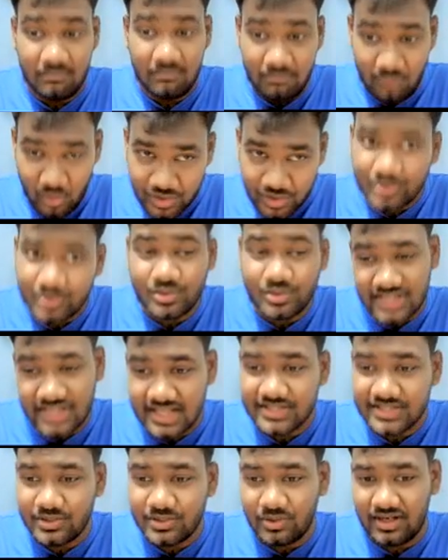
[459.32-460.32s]
More shoes
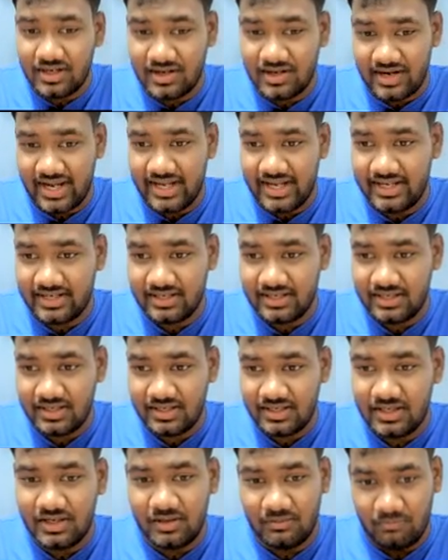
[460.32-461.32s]
are sold, right?
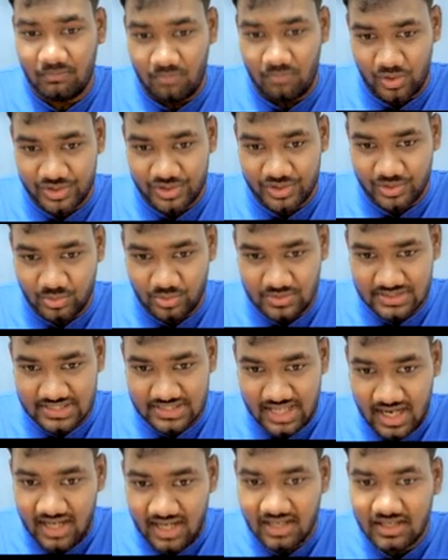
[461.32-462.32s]
More
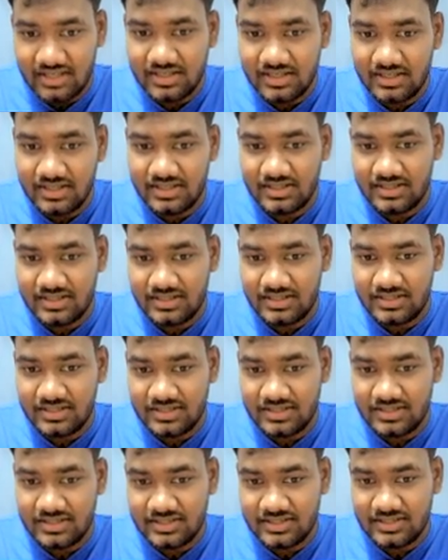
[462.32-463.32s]
shoes are
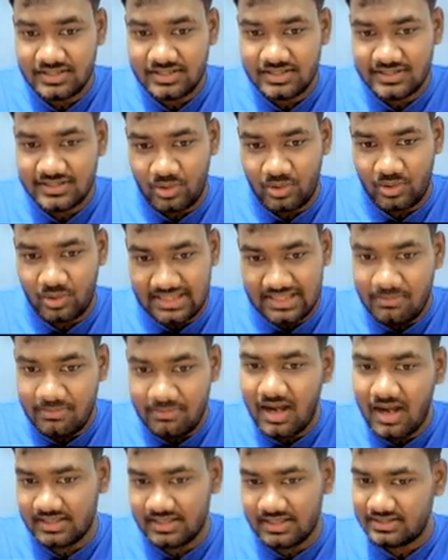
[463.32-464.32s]
sold in the
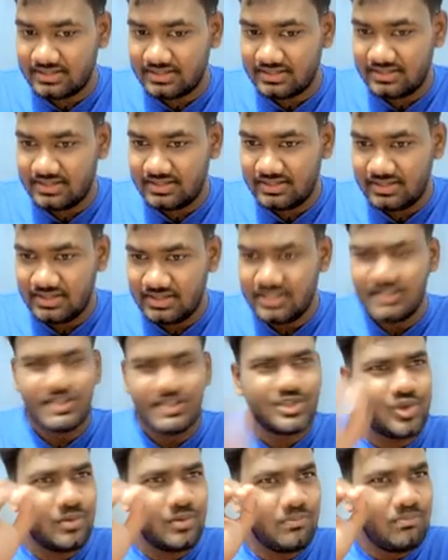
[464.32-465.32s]
market.
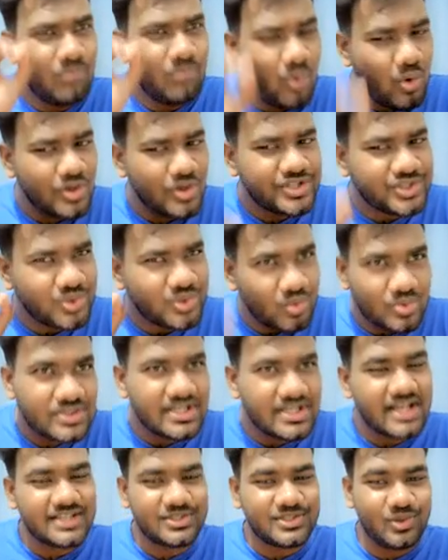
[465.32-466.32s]
So more
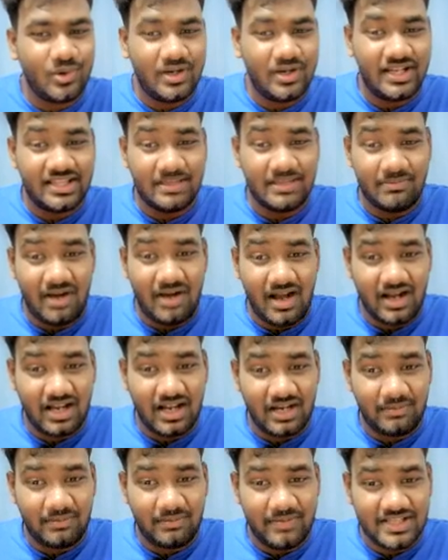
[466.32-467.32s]
shoes are sold in the
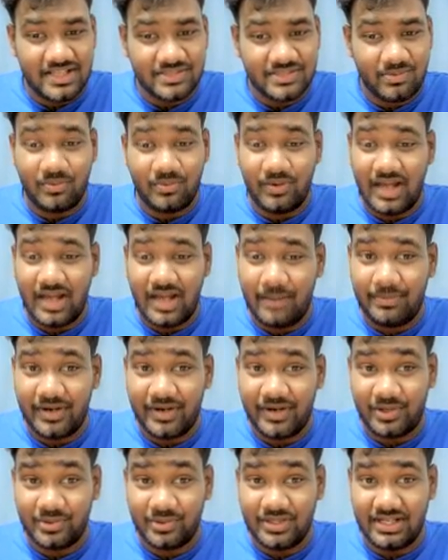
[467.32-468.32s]
market means what would
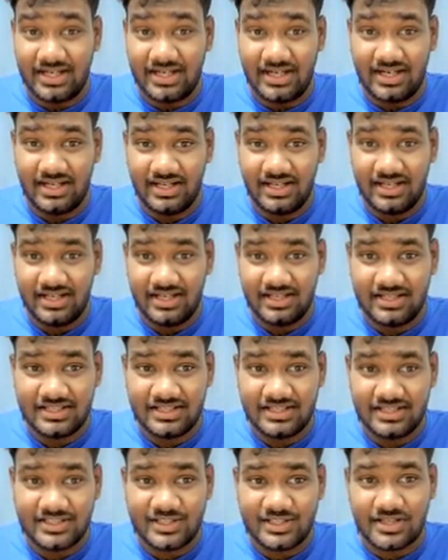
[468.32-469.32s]
happen to the
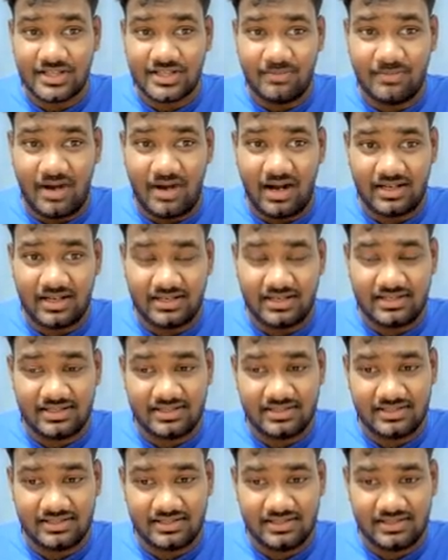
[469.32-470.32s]
socks market?
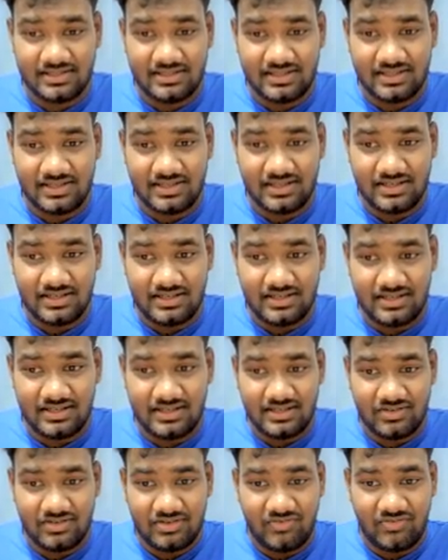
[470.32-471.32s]

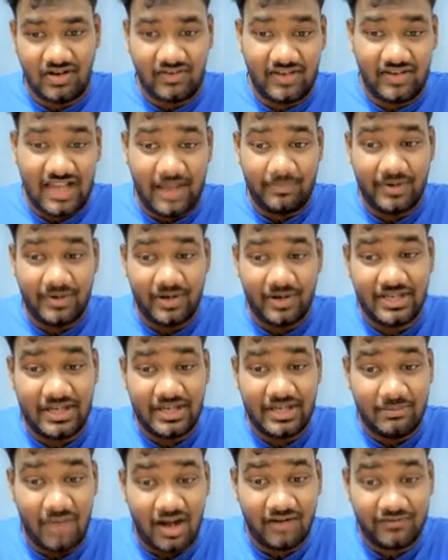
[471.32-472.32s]
What will happen to the
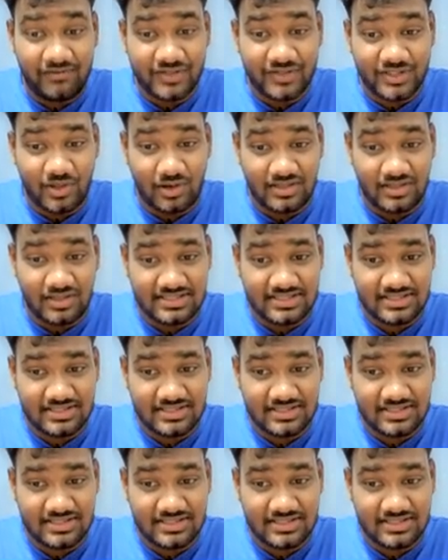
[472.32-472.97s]
demand for socks?